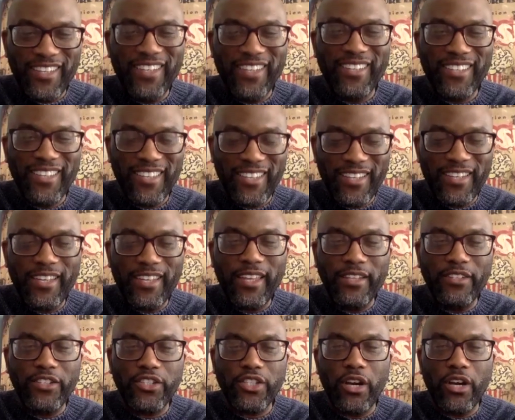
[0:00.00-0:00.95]
Yeah.
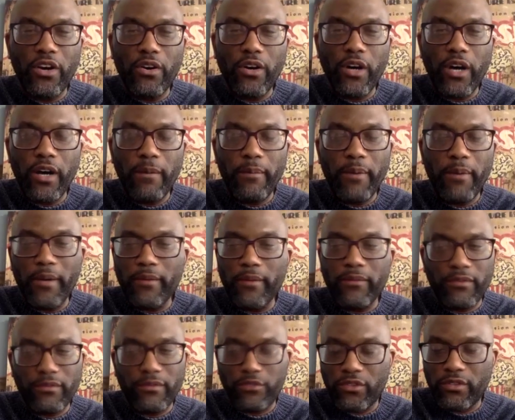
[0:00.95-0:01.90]
And so, but
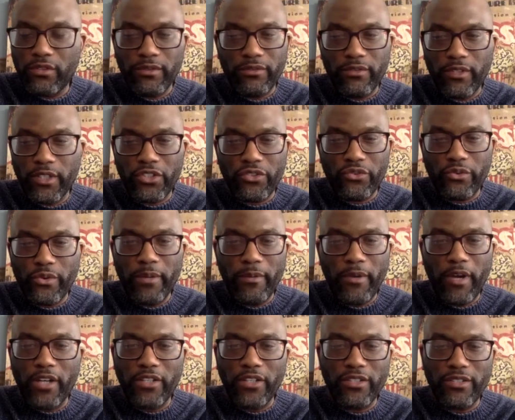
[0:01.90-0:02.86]
extreme
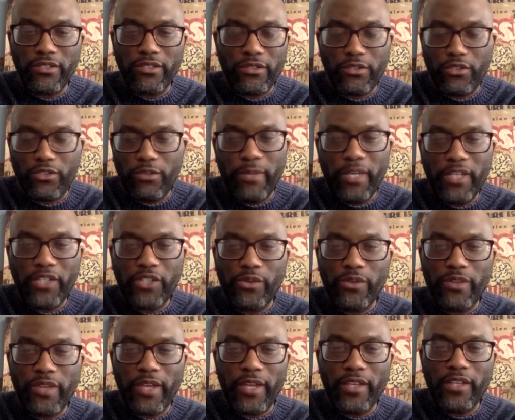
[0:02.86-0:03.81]
cautions. So make
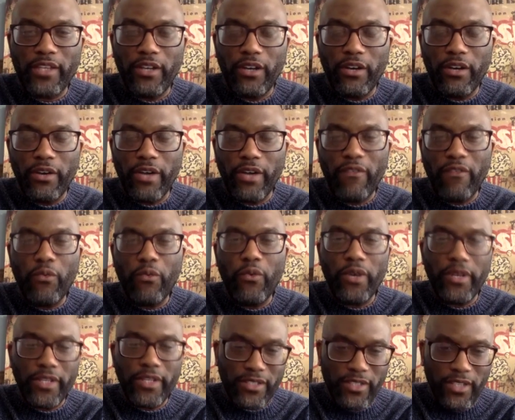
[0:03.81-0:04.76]
sure that
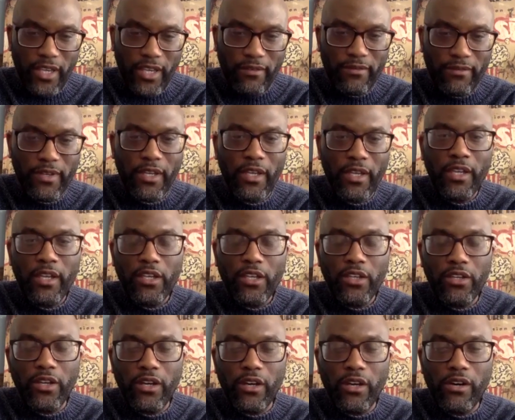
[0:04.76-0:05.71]
everyone is safe.
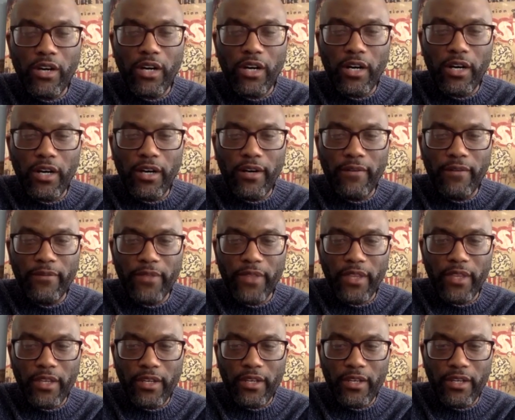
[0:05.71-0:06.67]
And
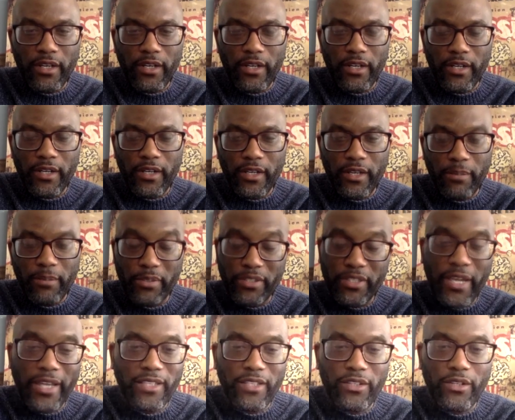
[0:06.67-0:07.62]

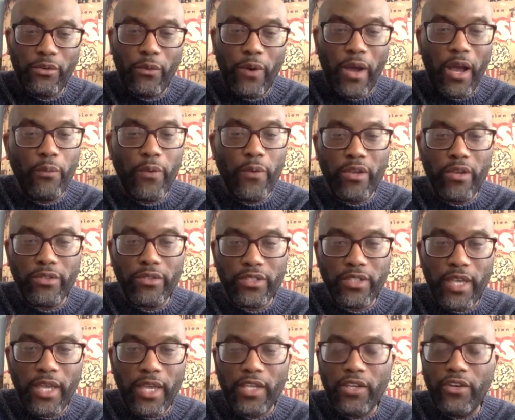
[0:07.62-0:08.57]
protected while we're on
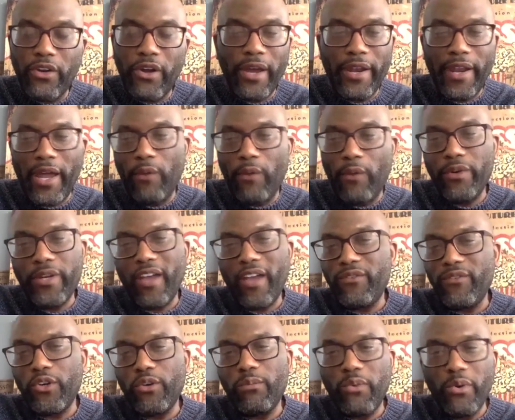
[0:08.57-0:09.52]
set. And I wouldn't
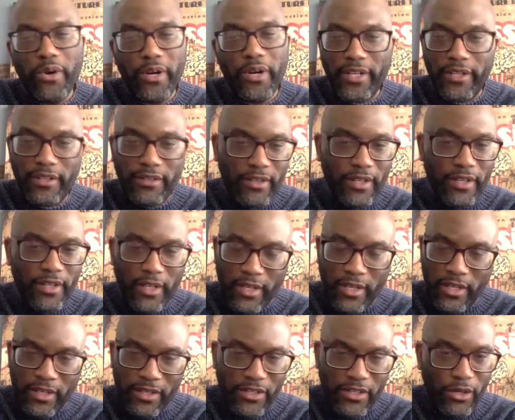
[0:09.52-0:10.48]
have no more than
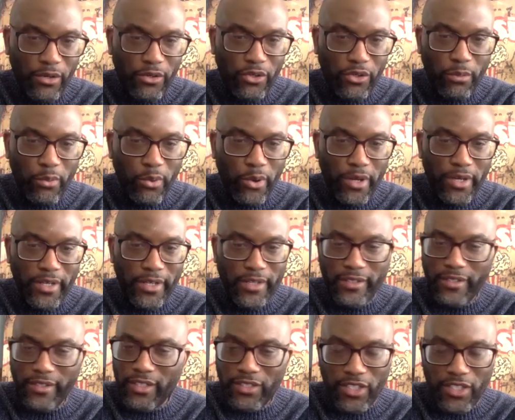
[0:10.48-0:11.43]

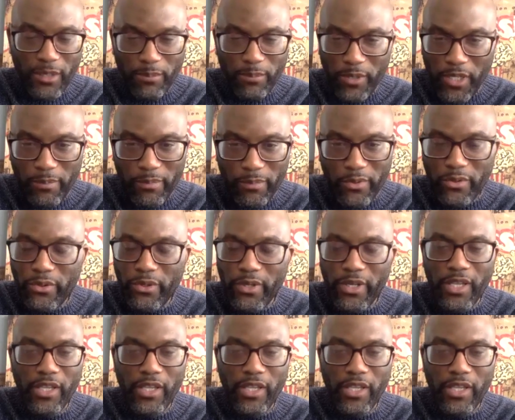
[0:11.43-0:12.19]
the 10 people.